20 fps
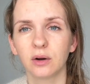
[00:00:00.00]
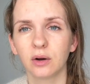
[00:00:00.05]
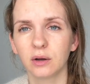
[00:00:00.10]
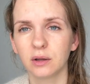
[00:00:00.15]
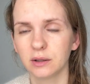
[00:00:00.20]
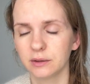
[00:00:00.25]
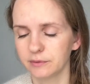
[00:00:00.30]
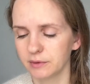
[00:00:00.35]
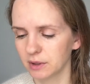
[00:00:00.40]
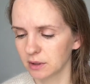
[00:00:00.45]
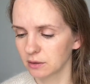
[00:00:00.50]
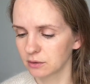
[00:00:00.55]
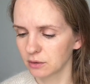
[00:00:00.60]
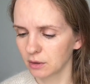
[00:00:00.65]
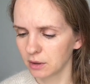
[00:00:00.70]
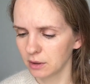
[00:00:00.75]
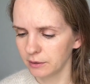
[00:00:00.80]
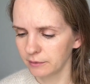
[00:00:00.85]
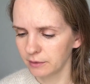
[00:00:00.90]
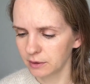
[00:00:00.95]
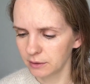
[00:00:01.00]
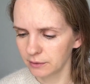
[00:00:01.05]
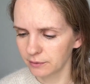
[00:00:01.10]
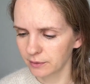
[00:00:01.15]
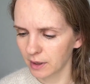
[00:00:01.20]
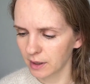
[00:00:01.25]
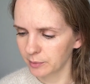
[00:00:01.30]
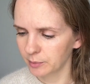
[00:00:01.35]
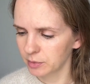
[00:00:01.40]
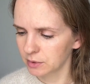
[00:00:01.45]
Olivia and Oliver
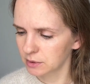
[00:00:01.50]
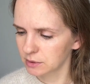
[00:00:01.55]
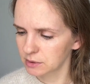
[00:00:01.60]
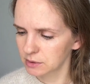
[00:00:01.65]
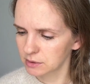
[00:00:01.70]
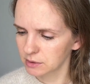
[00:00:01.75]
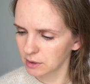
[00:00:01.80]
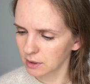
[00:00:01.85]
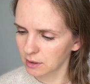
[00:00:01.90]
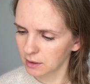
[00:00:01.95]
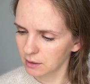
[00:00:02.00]
Fibers,